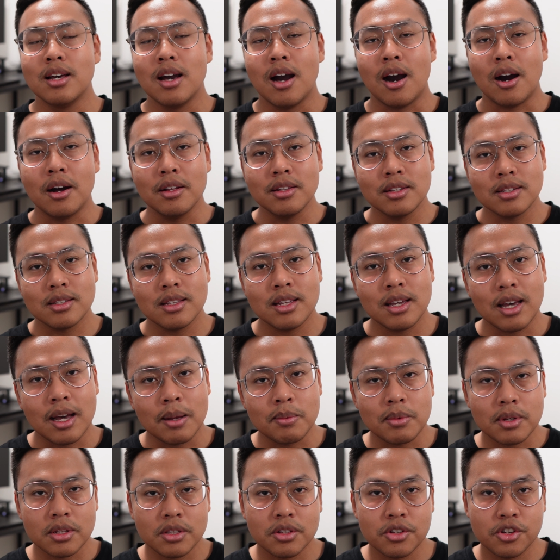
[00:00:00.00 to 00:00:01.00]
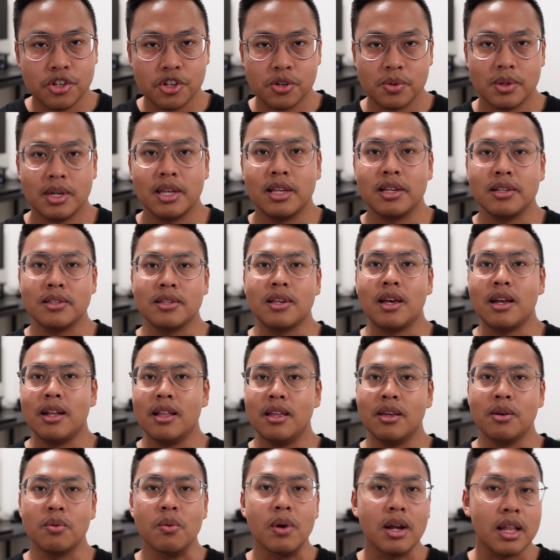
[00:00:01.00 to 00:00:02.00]
Honestly, I'm not too sure
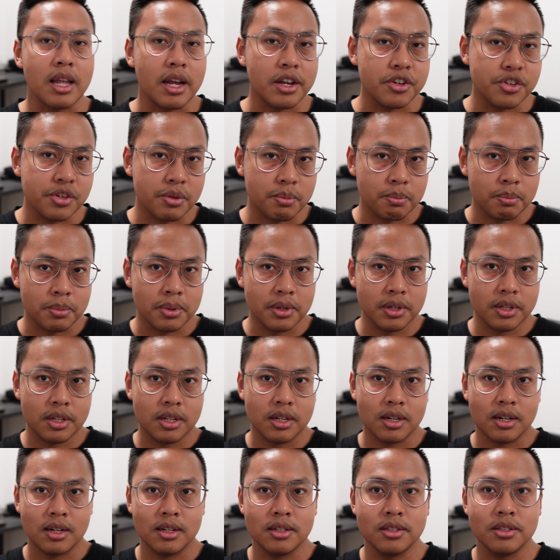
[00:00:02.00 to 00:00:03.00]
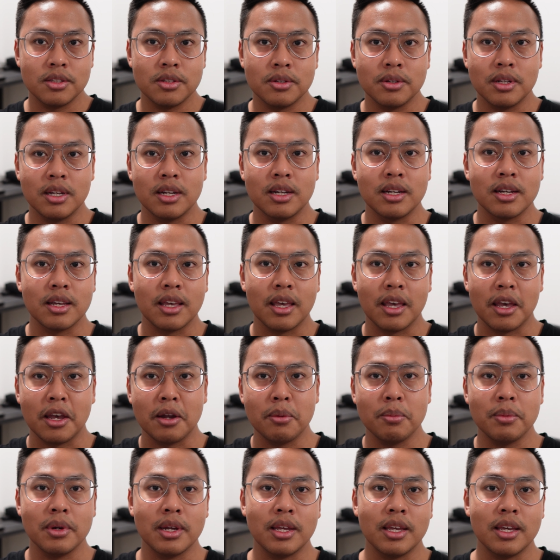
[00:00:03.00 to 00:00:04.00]
exactly what I should put onto the
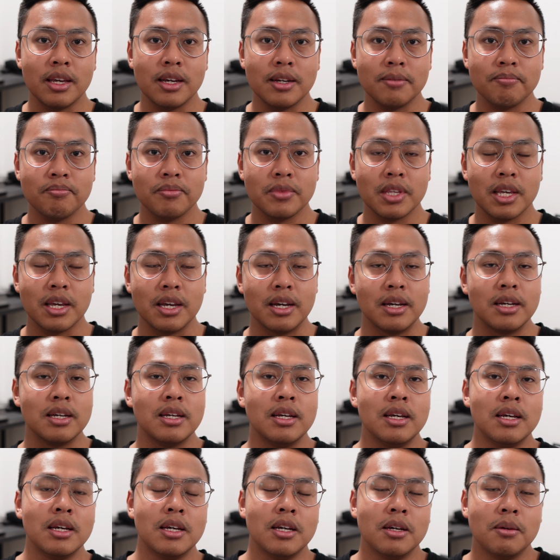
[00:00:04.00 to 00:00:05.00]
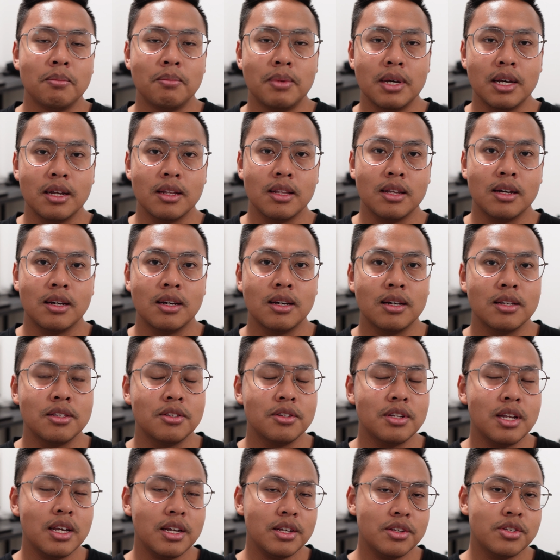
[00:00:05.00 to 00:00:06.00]
camera here. Yeah, but
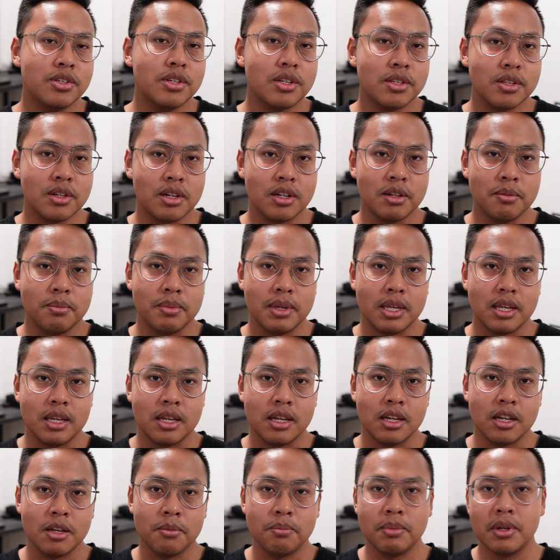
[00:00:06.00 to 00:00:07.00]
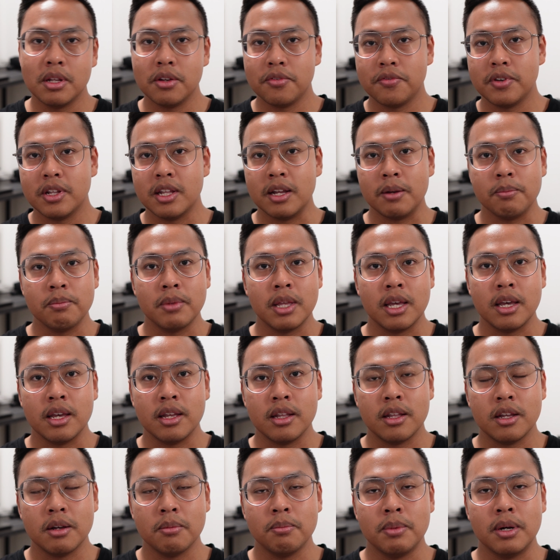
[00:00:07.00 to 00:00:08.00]
today is just going to be a bit of an
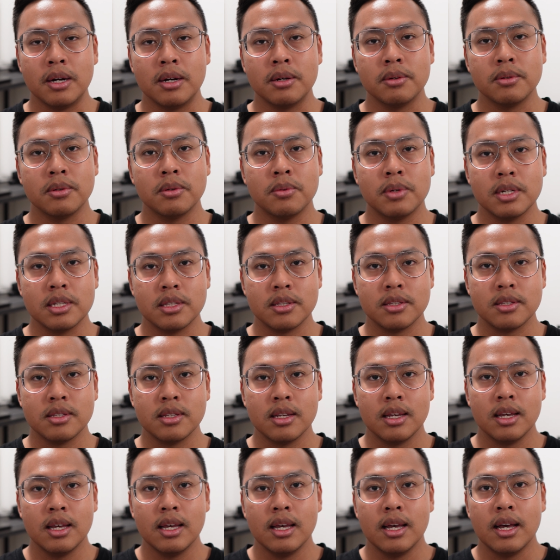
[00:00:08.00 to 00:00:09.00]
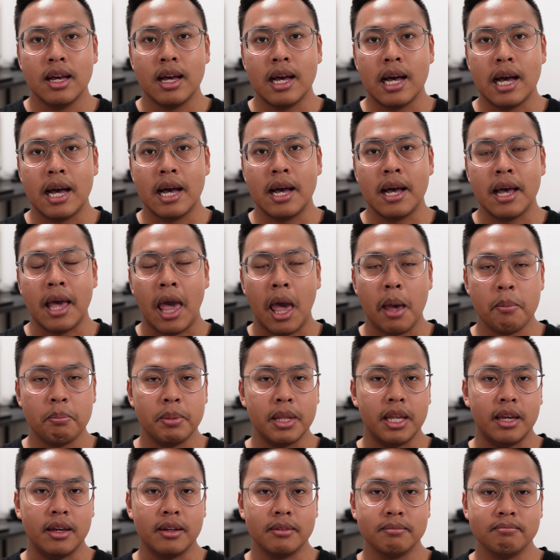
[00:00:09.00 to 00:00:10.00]
update about what's
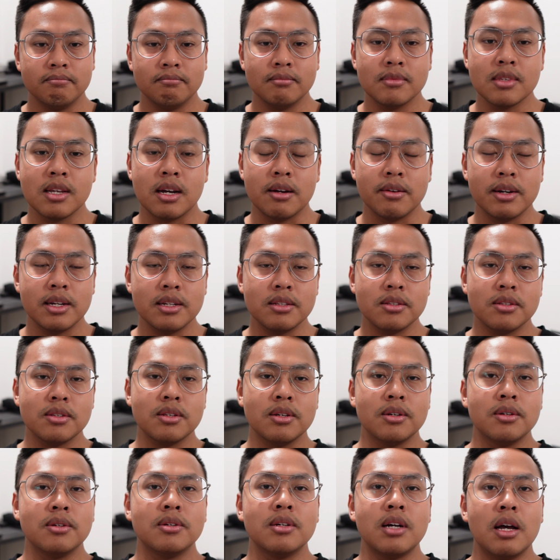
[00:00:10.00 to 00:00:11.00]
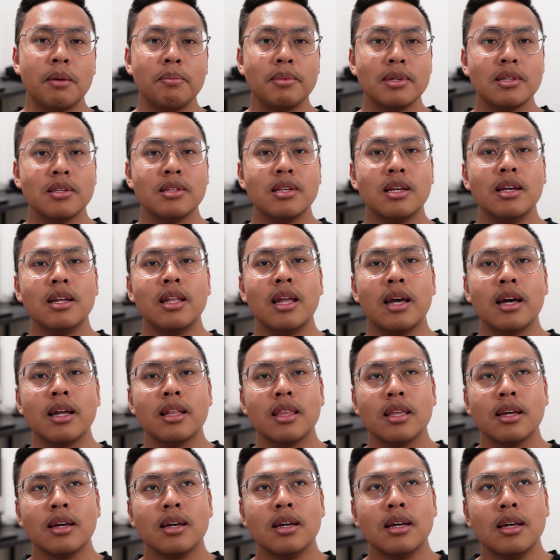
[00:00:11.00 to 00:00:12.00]
happening. All right, so I must say
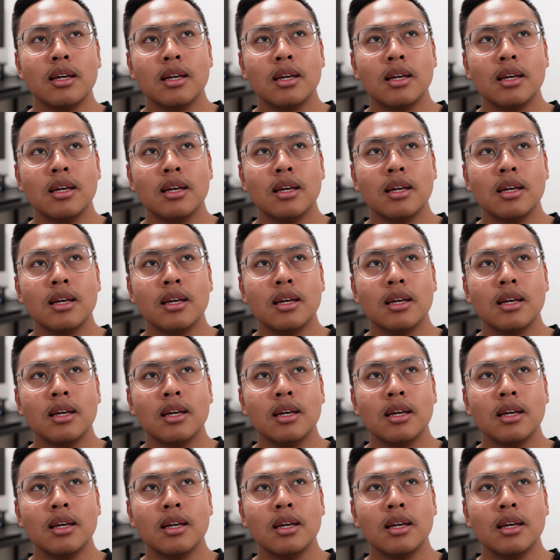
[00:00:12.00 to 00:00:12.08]
that